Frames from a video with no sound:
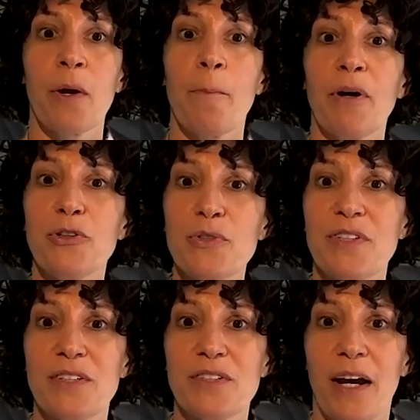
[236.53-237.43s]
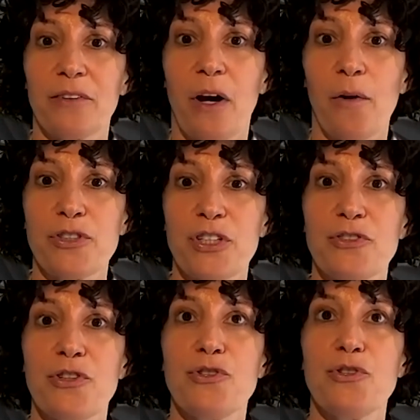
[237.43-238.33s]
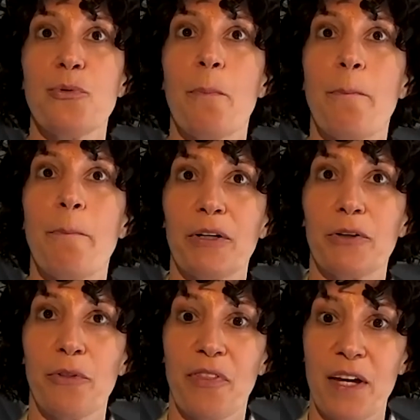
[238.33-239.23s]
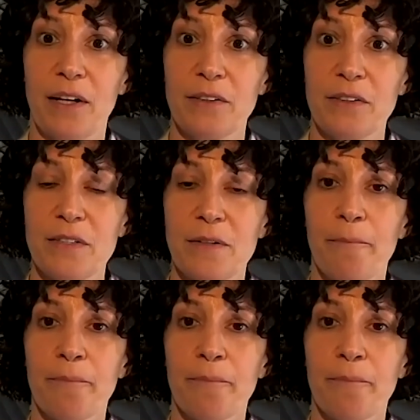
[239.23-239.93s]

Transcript: but using technology to do better things.